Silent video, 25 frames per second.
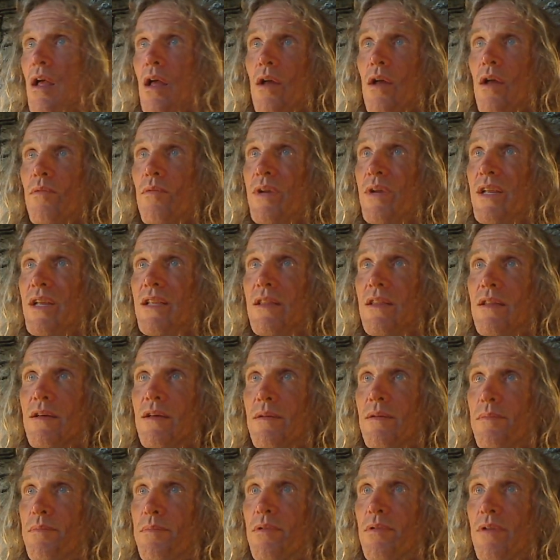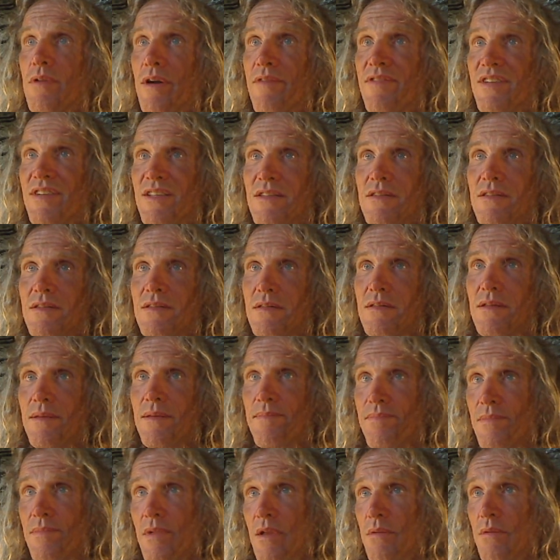read the preface.
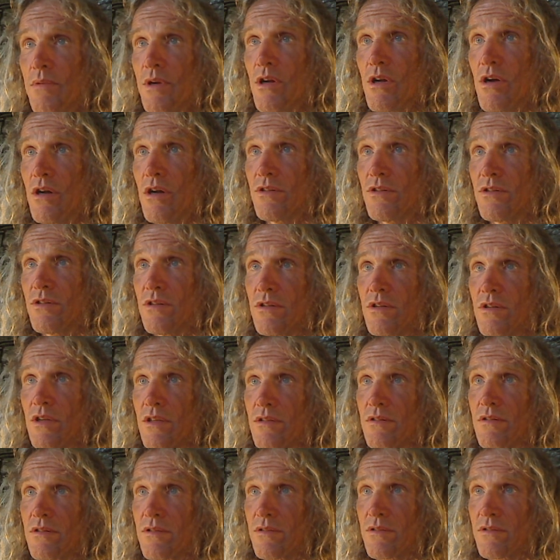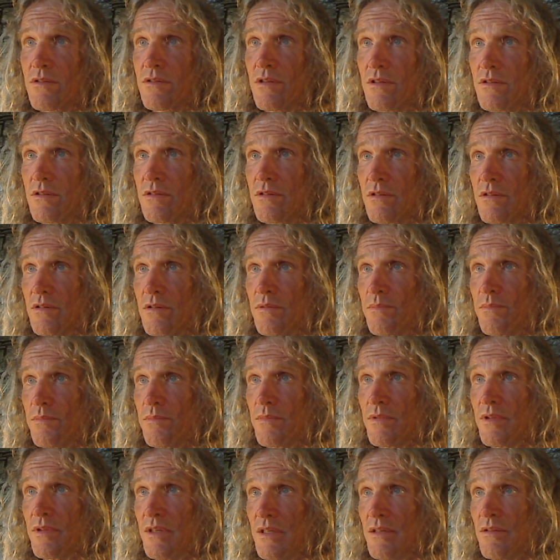In regards to Tesla's
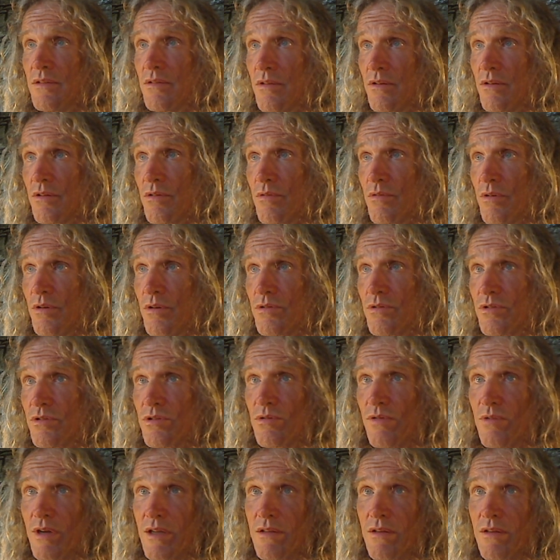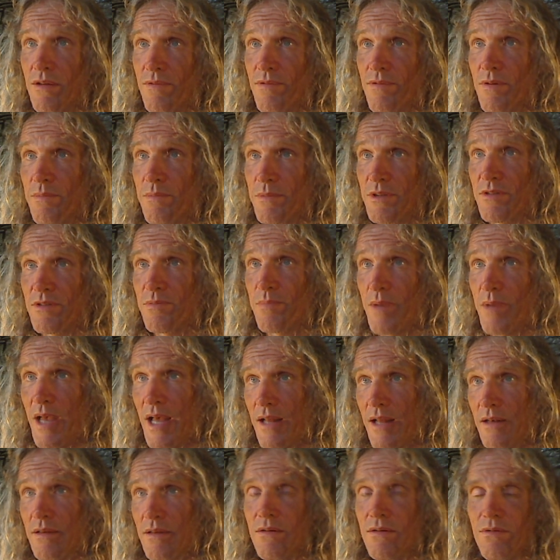system, these are the quotes directly from his
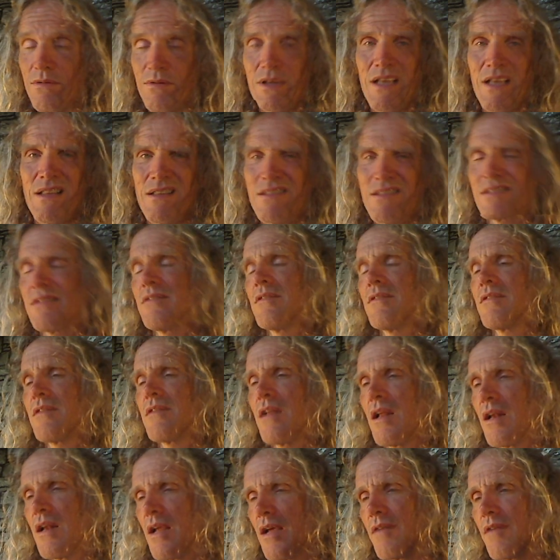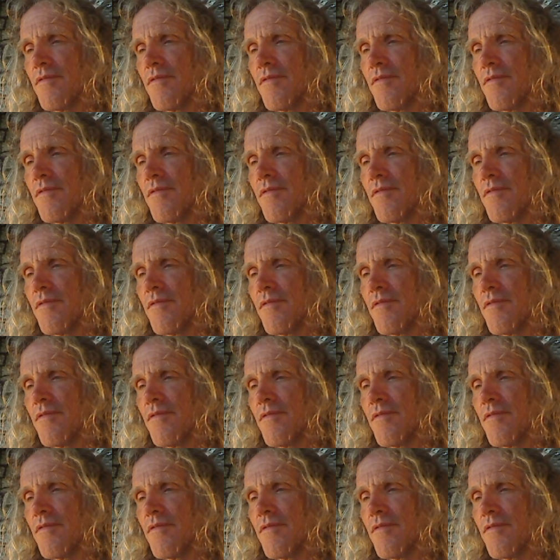patent. Okay, let's understand he had